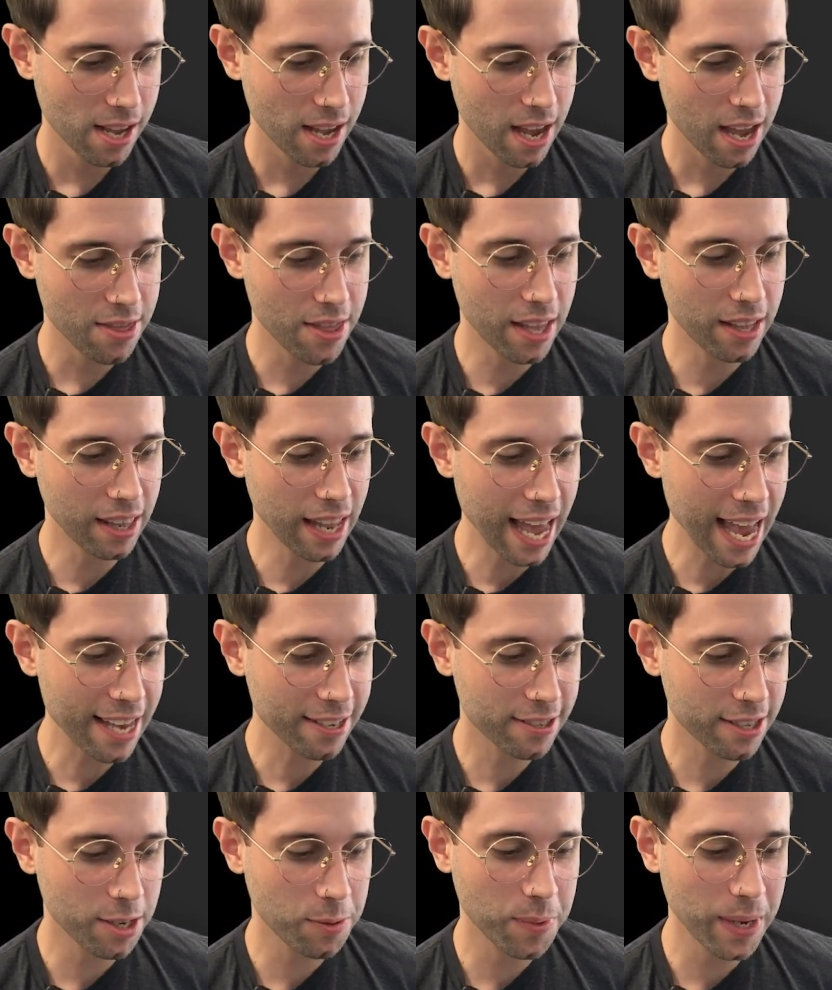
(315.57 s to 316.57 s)
And then
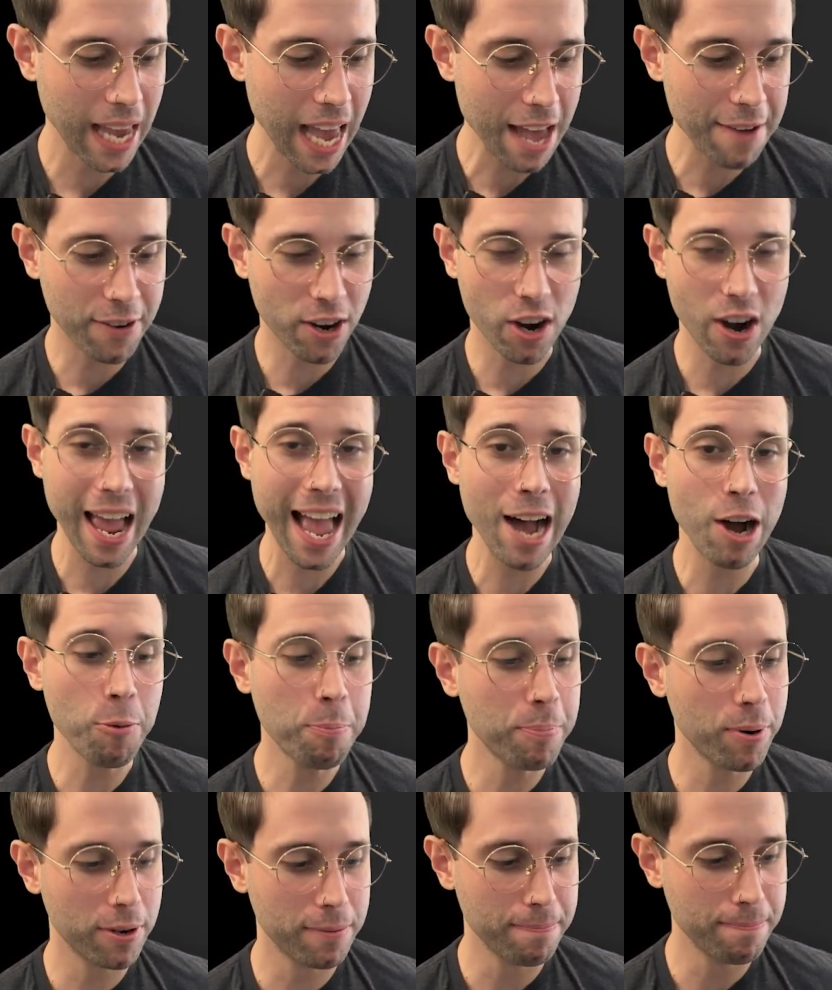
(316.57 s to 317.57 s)
lastly, we have our
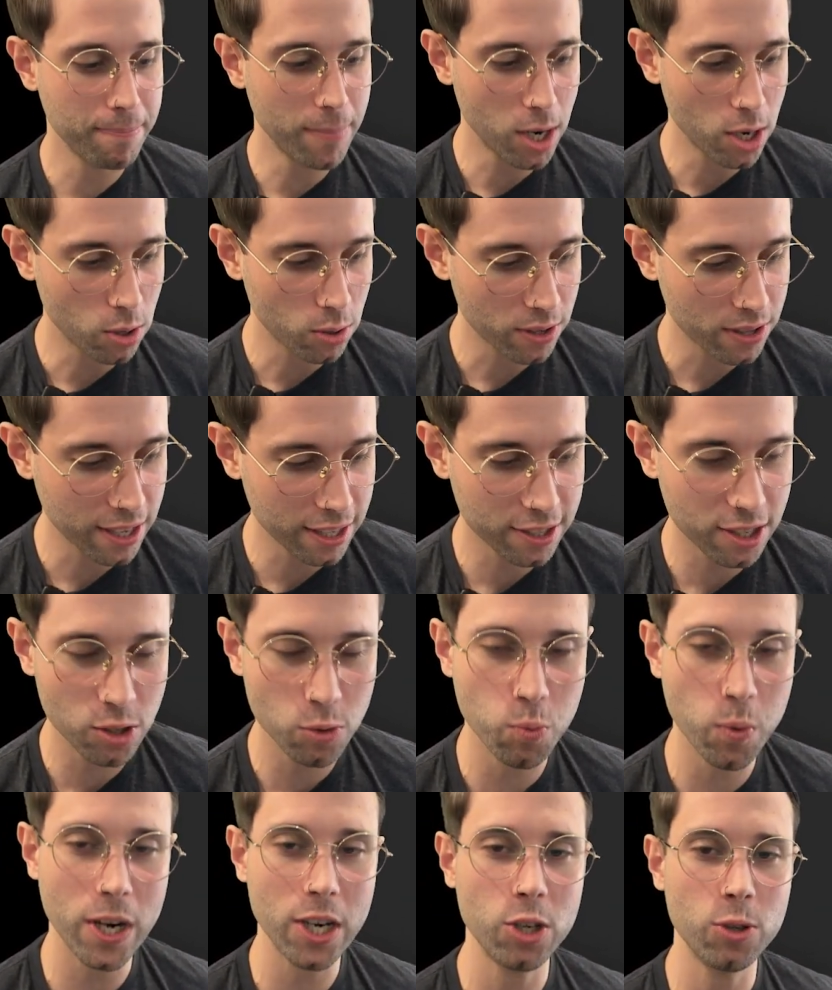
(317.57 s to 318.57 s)
output mode. This is
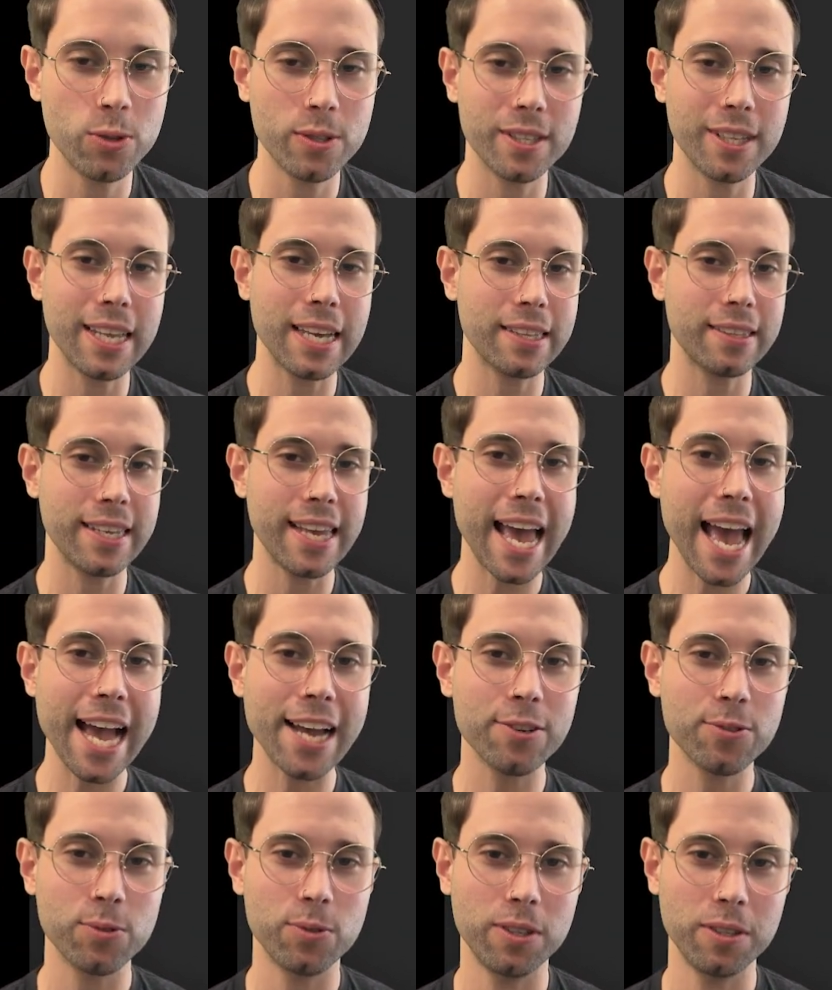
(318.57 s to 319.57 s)
where you select the
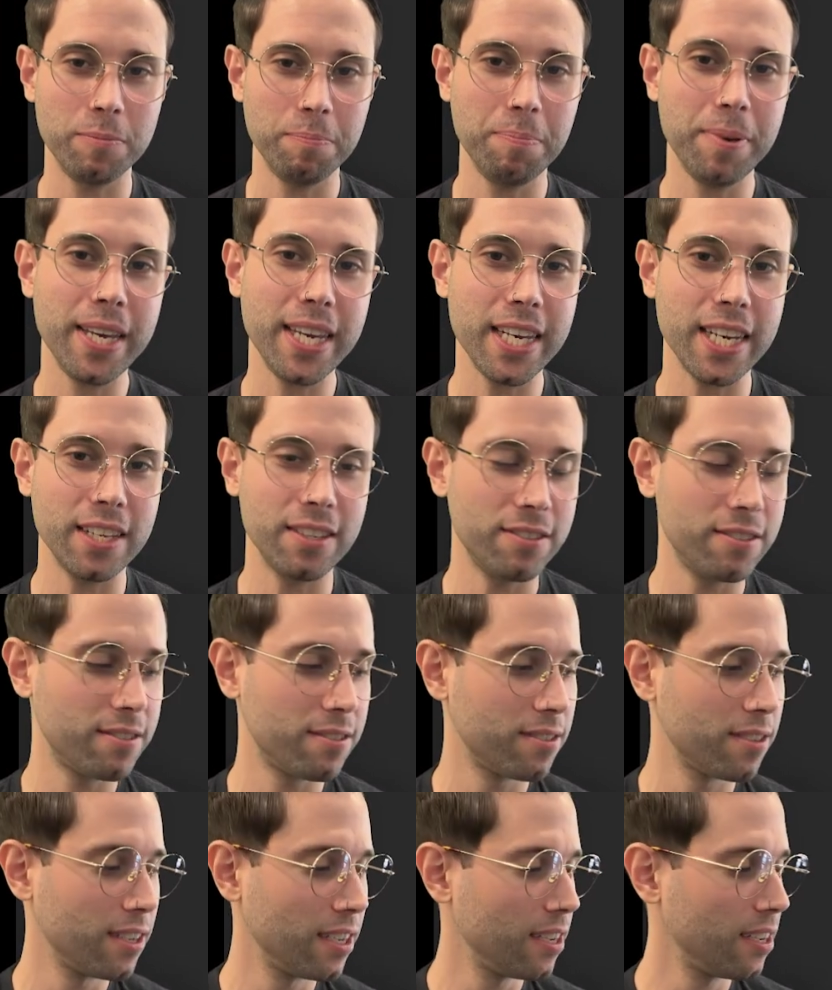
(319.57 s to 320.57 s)
actual
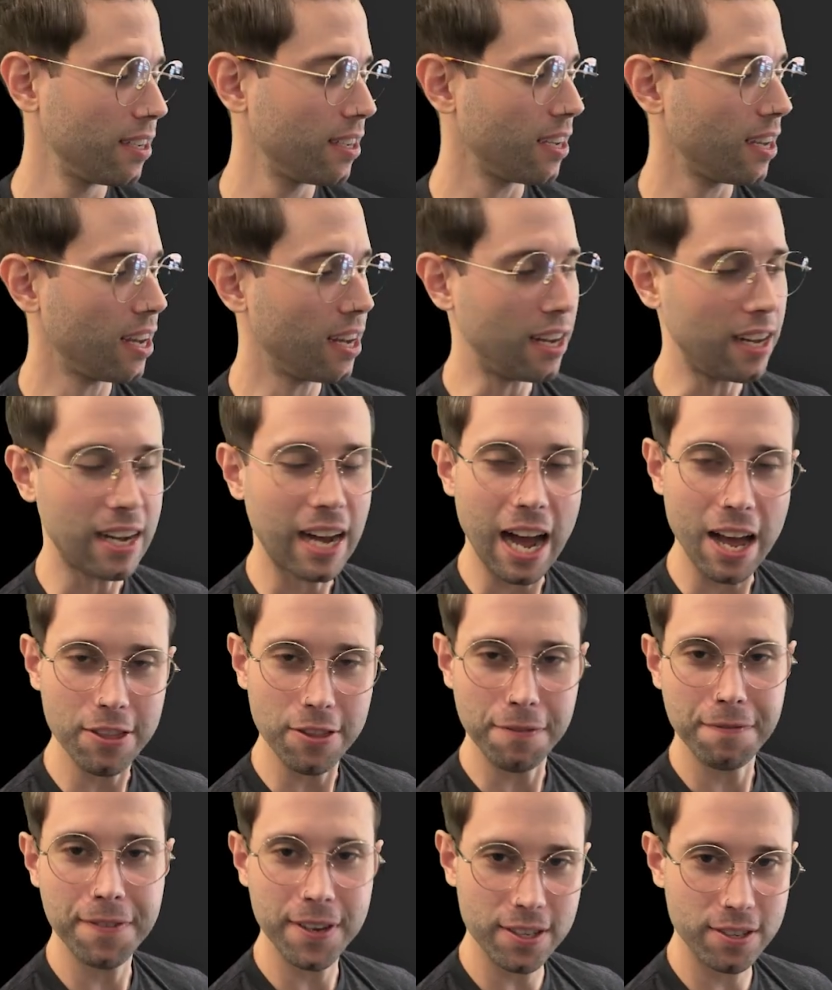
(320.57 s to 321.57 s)
impedance on
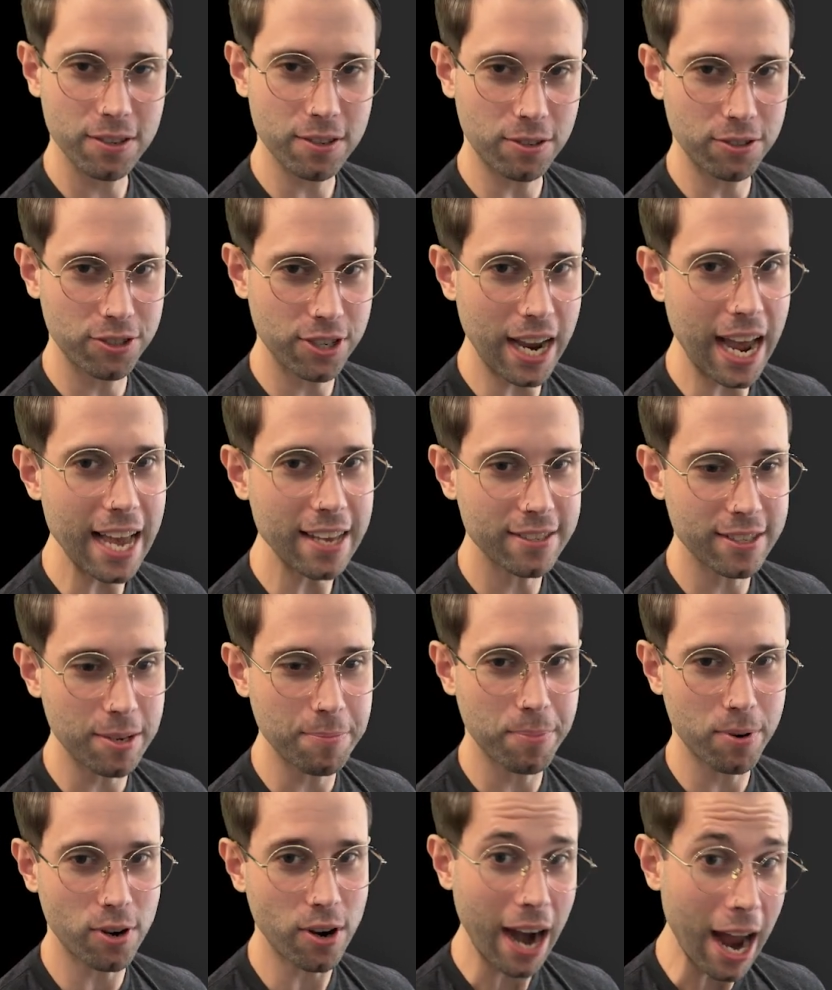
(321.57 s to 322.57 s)
the physical chassis
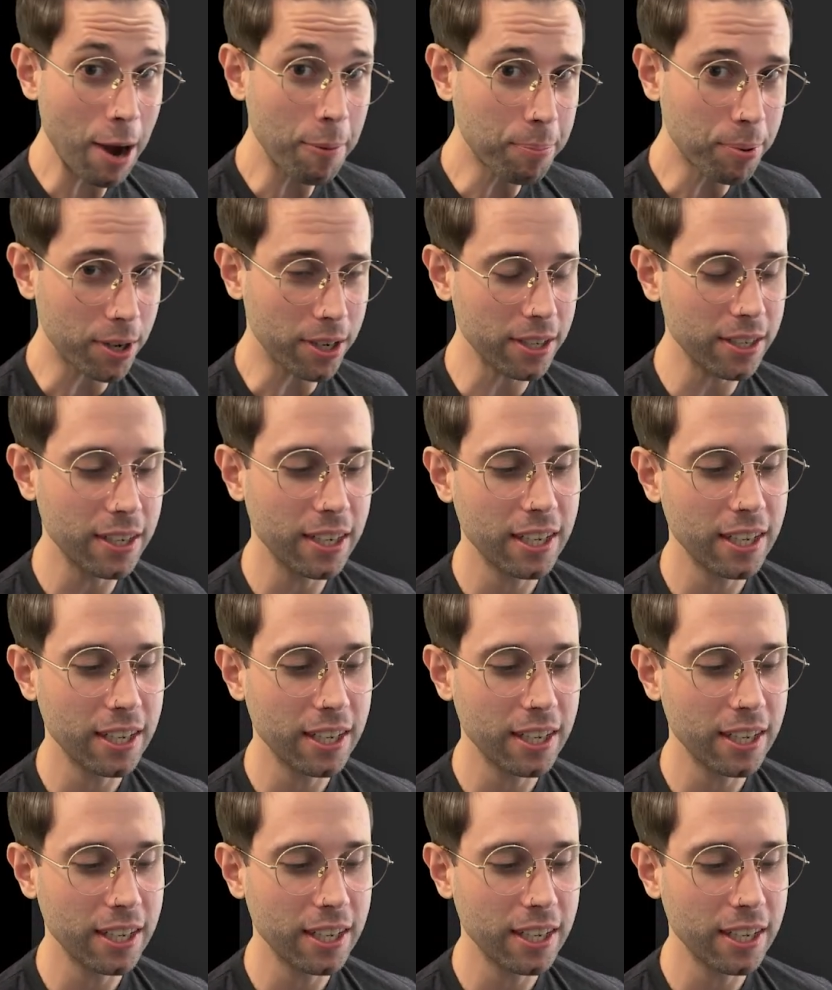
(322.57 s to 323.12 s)
per output.